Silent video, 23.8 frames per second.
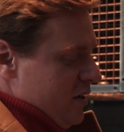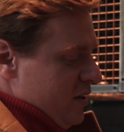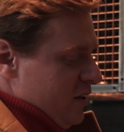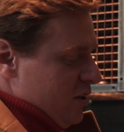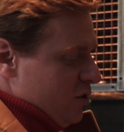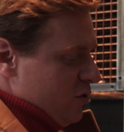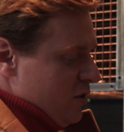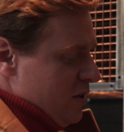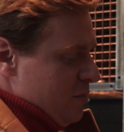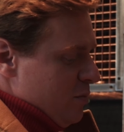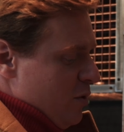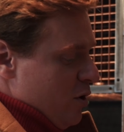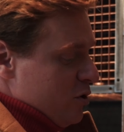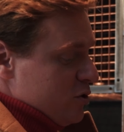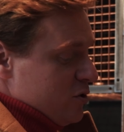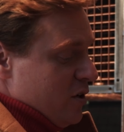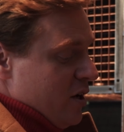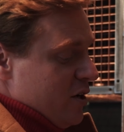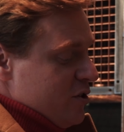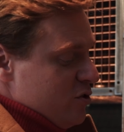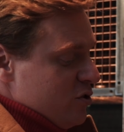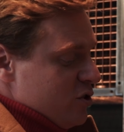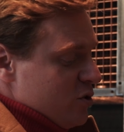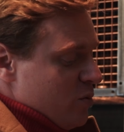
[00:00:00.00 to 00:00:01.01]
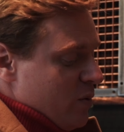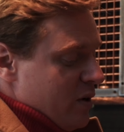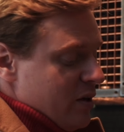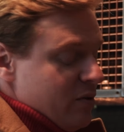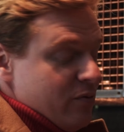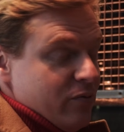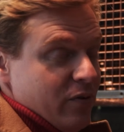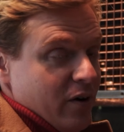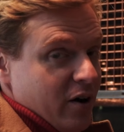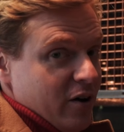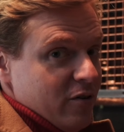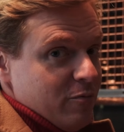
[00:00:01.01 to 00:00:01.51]
in the green bottle,
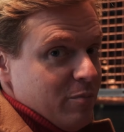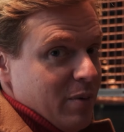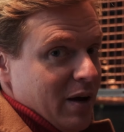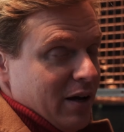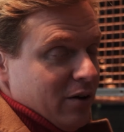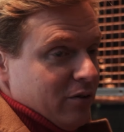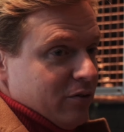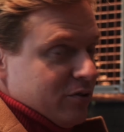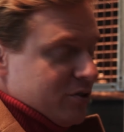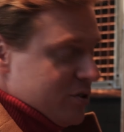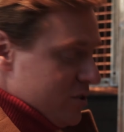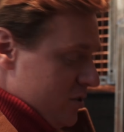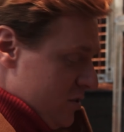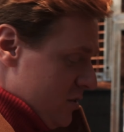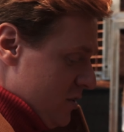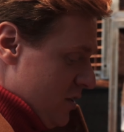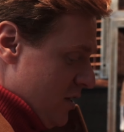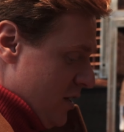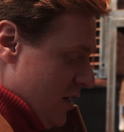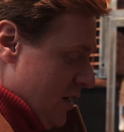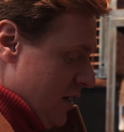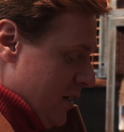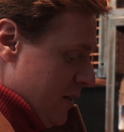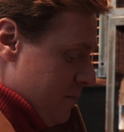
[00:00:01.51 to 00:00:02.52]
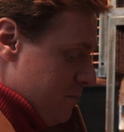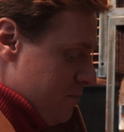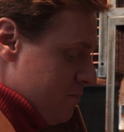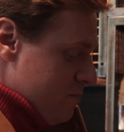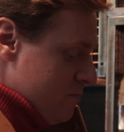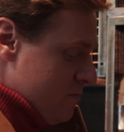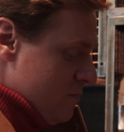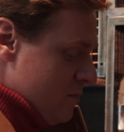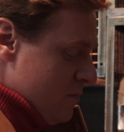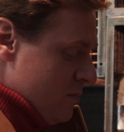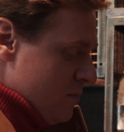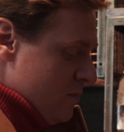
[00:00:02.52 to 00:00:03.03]
£125.
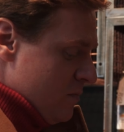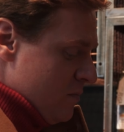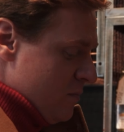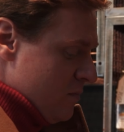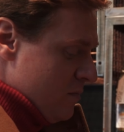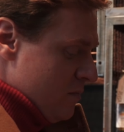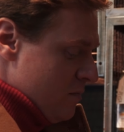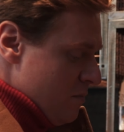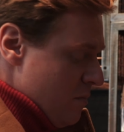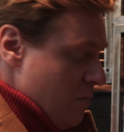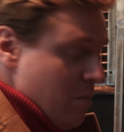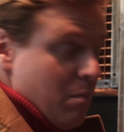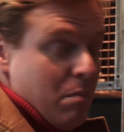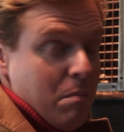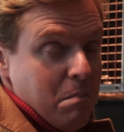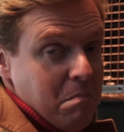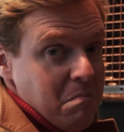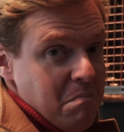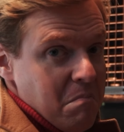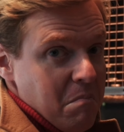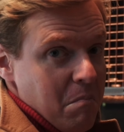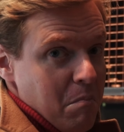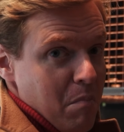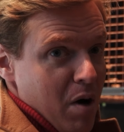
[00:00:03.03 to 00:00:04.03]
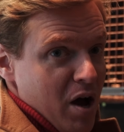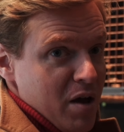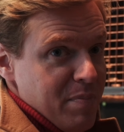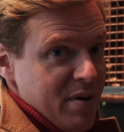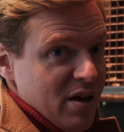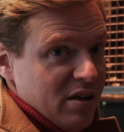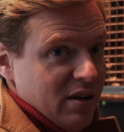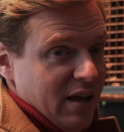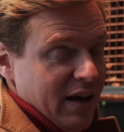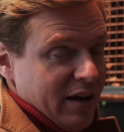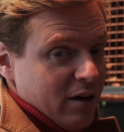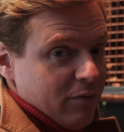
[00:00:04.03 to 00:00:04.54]
Might be
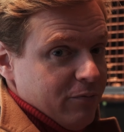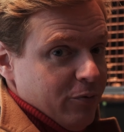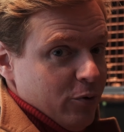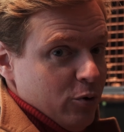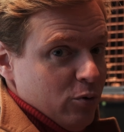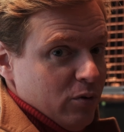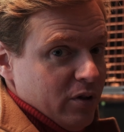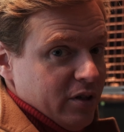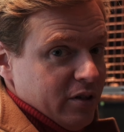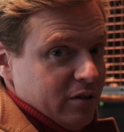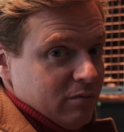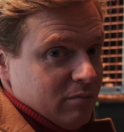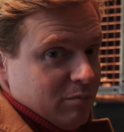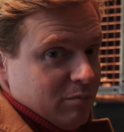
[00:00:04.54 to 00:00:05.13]
a Lagavulin,